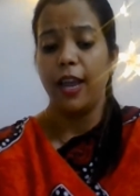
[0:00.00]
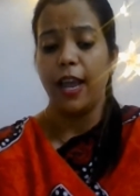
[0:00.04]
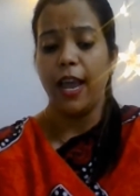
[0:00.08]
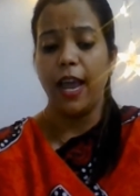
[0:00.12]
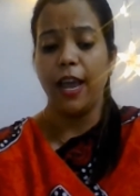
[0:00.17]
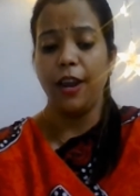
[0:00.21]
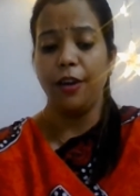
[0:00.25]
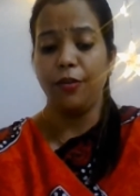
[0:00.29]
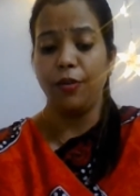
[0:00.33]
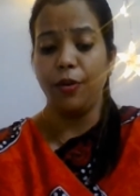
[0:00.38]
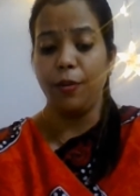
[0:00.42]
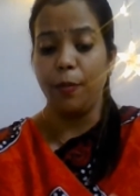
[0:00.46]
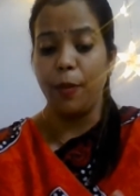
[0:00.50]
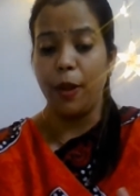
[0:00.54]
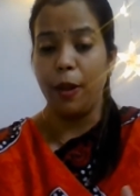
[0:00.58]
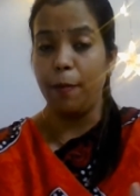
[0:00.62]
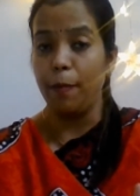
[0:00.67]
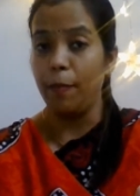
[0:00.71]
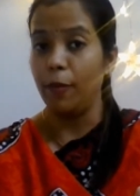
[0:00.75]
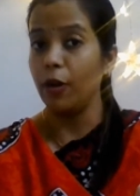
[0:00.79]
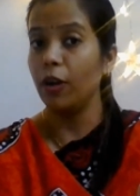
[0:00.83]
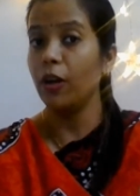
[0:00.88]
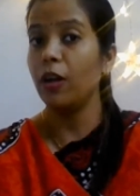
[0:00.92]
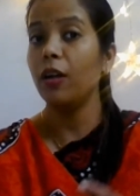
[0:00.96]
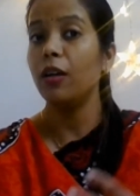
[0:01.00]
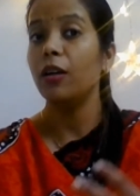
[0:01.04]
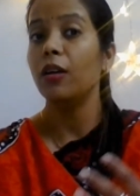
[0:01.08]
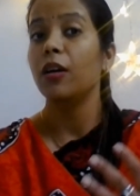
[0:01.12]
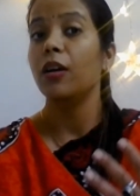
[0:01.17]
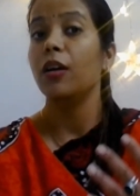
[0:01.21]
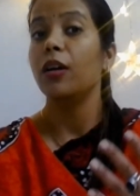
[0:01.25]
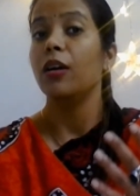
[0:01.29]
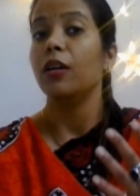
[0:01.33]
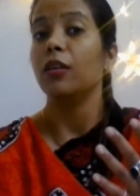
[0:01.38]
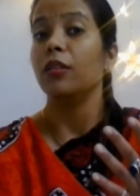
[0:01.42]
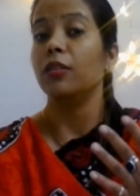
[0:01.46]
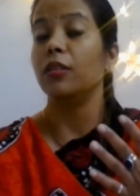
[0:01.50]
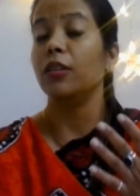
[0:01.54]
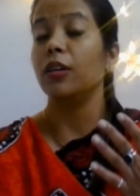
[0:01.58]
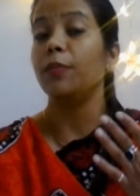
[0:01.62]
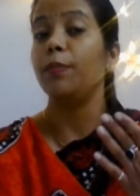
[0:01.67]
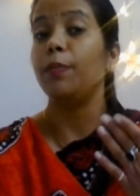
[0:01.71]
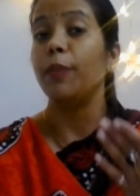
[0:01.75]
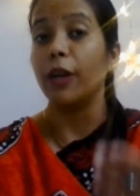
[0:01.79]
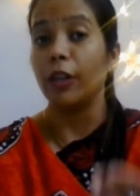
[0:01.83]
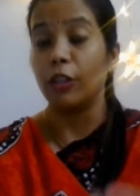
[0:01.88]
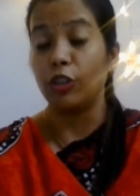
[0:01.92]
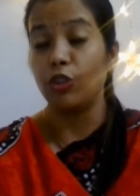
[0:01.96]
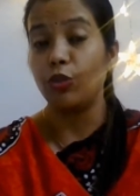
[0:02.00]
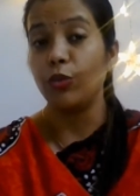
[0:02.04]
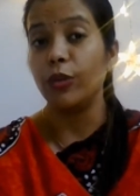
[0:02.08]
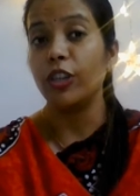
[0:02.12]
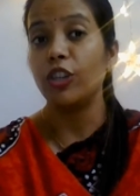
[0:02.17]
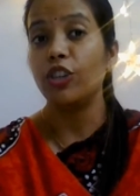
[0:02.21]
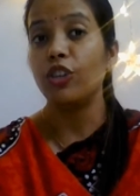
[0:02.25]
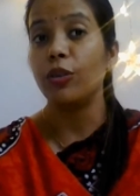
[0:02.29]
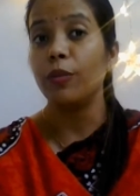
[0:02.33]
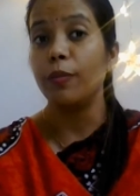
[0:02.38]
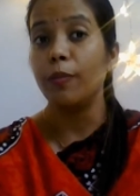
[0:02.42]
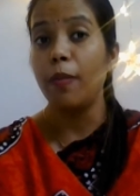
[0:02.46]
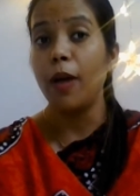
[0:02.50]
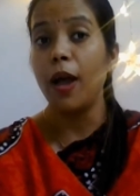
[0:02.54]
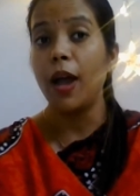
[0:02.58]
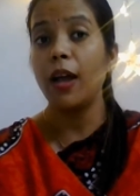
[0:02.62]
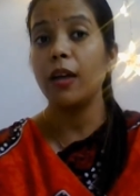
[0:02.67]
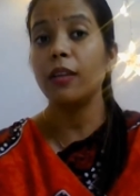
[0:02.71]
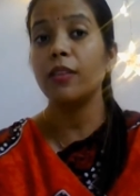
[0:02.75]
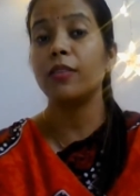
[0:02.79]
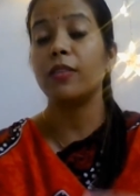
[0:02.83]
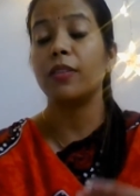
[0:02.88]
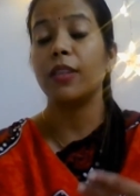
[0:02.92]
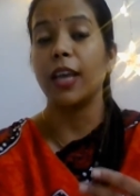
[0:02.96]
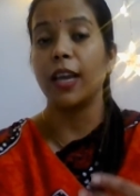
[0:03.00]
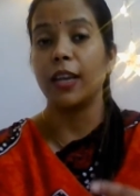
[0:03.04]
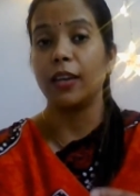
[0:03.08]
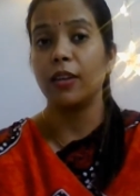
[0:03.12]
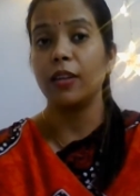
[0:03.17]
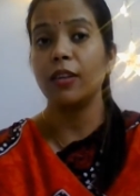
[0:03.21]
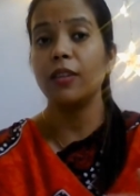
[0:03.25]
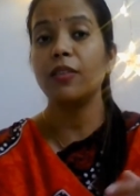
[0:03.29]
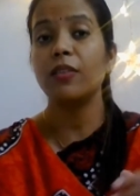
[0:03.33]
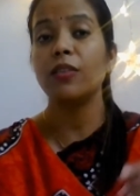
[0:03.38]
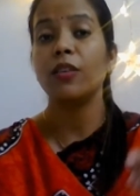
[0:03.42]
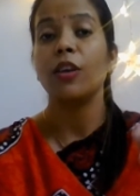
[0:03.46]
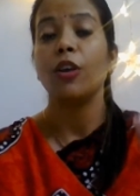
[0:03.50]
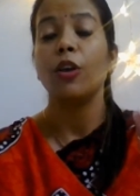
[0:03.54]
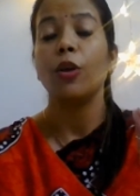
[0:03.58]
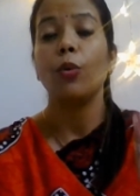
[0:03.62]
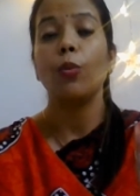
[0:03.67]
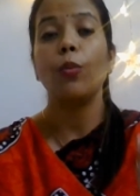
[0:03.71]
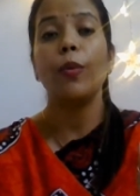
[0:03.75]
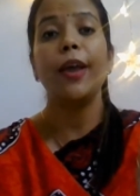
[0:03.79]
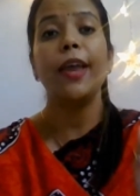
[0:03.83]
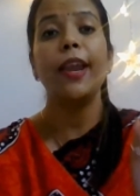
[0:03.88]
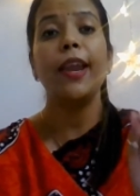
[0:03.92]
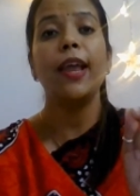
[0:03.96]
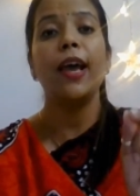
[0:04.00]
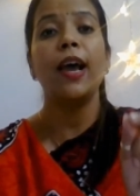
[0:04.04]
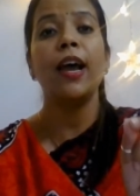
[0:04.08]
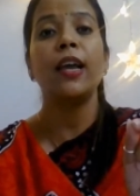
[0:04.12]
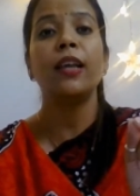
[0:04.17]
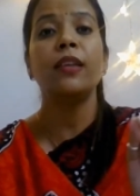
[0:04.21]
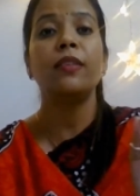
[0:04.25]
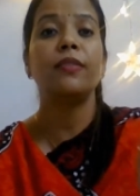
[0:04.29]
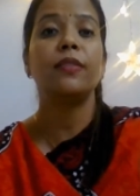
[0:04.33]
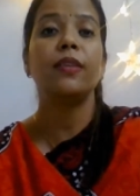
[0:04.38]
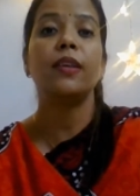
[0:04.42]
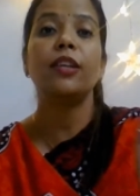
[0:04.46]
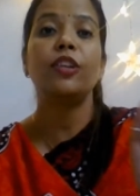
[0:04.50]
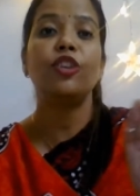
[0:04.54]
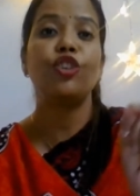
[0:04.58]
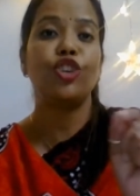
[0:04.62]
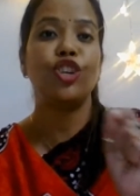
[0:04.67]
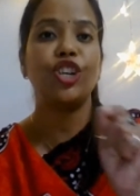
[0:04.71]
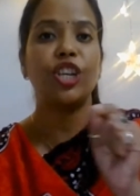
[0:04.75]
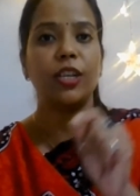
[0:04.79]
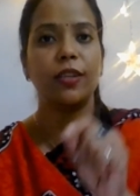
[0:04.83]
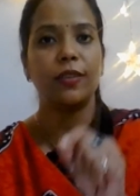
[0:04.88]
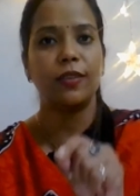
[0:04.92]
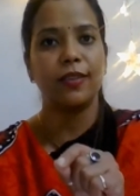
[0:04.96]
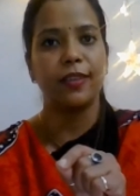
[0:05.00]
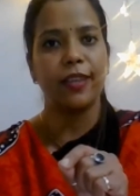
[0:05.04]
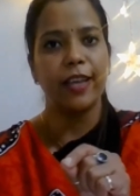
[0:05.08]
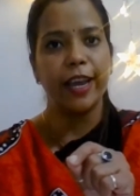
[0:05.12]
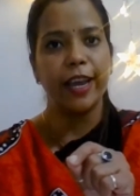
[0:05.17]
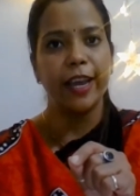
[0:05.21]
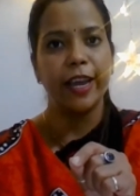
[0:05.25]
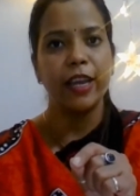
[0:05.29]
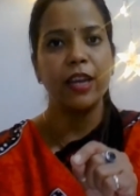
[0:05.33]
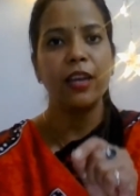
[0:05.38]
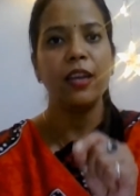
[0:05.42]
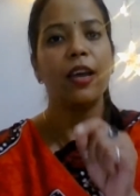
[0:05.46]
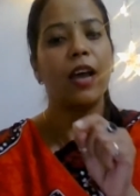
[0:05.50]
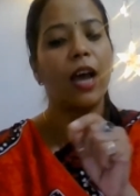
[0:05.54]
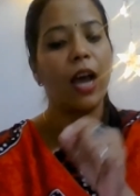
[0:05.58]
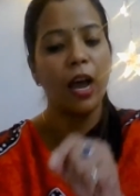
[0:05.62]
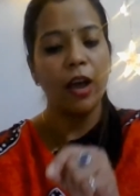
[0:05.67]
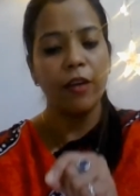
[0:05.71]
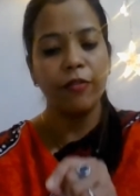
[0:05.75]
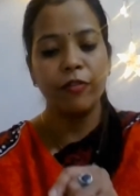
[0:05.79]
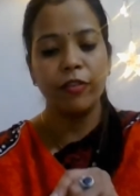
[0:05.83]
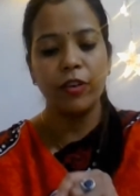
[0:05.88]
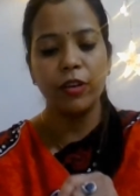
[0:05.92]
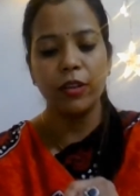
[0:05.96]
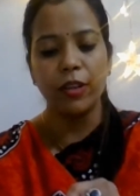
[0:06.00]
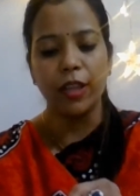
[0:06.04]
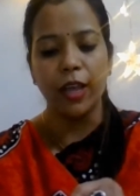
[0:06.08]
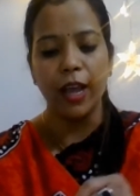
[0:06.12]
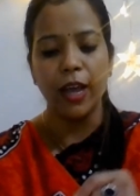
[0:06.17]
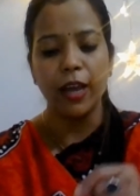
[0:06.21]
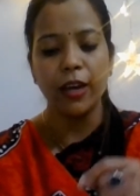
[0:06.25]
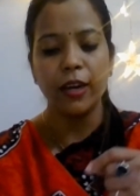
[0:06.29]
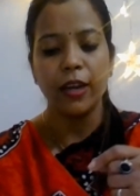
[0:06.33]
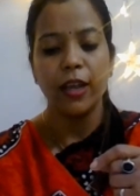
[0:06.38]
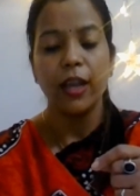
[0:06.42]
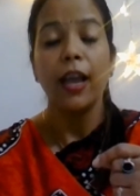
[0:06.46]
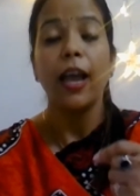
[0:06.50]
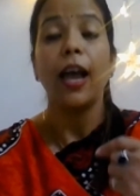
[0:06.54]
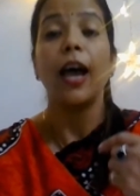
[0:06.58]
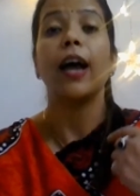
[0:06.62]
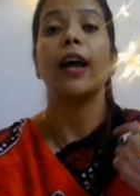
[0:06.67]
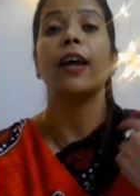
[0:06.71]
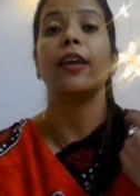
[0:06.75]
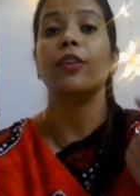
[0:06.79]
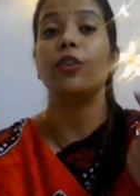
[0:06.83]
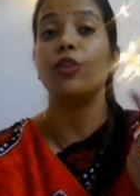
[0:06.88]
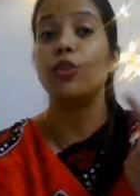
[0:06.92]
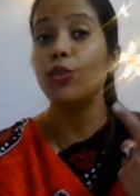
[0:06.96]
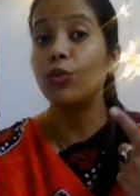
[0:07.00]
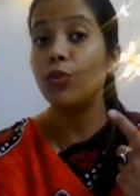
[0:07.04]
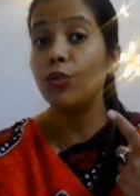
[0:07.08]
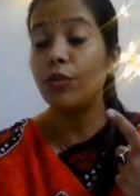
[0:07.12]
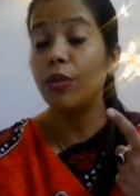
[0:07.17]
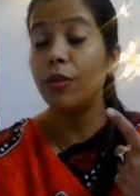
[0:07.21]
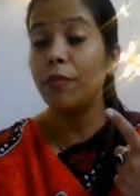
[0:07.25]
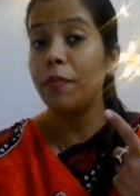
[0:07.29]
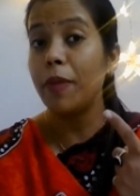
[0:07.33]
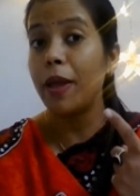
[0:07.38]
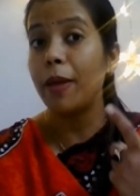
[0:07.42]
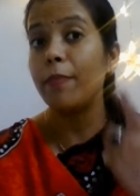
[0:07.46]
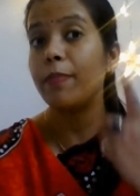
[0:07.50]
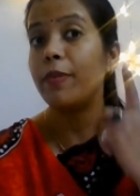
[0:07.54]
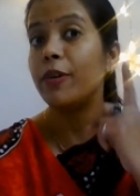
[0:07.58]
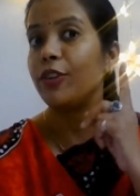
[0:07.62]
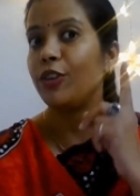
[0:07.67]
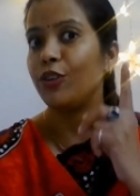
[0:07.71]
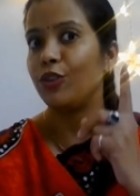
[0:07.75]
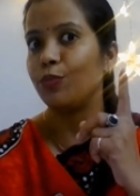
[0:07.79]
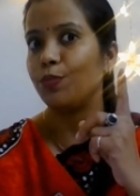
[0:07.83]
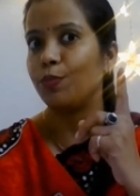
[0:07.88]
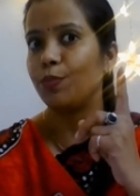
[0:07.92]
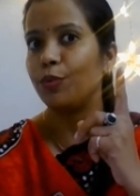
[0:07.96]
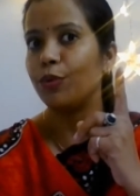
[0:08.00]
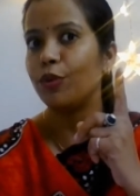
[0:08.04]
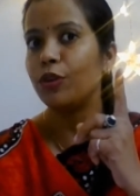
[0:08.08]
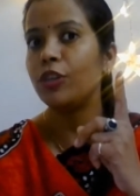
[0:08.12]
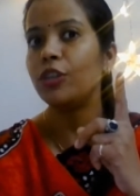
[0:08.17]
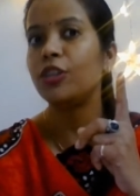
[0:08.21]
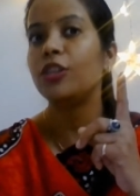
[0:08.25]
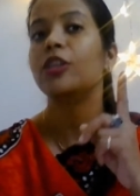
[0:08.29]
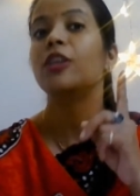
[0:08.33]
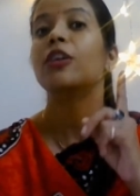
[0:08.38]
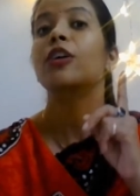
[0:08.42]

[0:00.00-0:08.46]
And remember the punctuation marks. That is, when I say she said, after that, I do remember to put